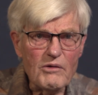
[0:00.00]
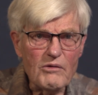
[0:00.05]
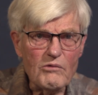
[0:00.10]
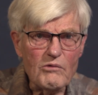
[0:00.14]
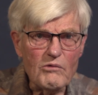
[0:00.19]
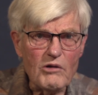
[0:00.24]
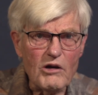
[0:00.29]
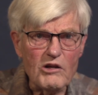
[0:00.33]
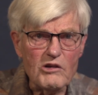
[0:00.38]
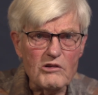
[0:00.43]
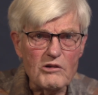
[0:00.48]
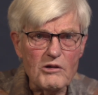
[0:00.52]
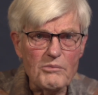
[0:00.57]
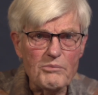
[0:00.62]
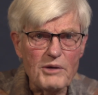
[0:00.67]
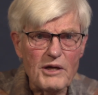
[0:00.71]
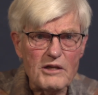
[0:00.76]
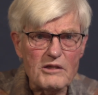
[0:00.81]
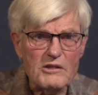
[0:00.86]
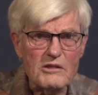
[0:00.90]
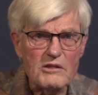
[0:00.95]
Roger
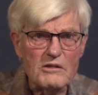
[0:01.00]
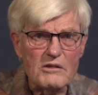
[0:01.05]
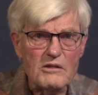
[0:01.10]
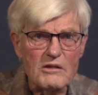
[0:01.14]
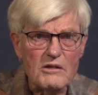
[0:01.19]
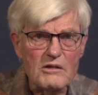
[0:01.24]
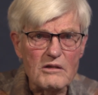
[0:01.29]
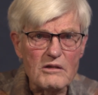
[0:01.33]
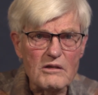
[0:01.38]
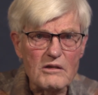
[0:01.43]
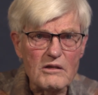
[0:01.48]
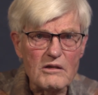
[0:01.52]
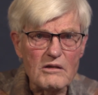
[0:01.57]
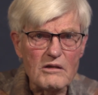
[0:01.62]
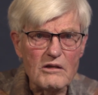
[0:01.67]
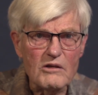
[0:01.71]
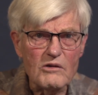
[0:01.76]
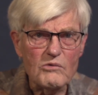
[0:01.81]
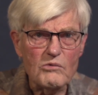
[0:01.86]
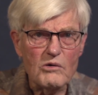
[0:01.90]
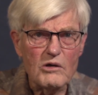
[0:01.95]
Beckson
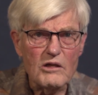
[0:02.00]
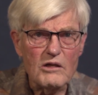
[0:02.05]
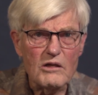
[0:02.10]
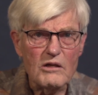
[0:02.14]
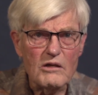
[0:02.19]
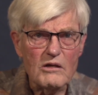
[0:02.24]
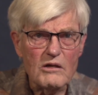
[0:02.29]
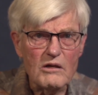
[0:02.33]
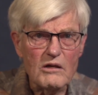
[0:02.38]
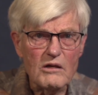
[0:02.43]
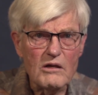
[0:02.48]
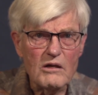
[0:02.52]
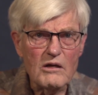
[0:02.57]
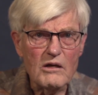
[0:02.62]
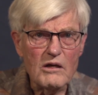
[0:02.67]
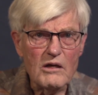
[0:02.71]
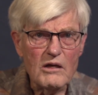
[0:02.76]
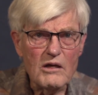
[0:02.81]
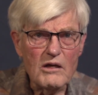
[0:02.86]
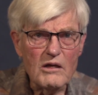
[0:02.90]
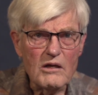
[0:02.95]
is one,
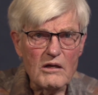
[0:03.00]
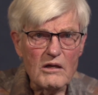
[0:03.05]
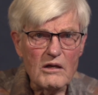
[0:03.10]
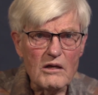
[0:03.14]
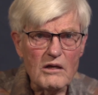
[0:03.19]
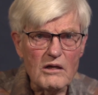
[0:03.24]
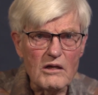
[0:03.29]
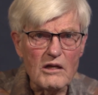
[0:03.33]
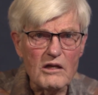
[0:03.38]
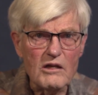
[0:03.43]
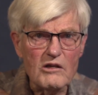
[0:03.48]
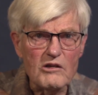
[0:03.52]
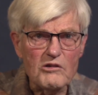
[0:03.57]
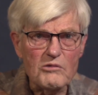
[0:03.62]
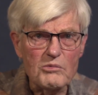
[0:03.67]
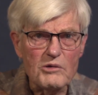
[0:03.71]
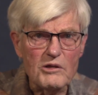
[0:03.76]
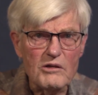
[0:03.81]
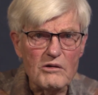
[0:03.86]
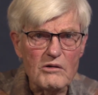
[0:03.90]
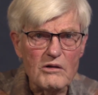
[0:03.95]
an
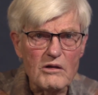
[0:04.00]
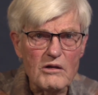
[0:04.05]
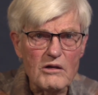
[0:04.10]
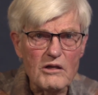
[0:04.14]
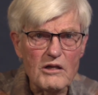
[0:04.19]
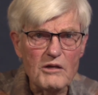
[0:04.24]
Englishman.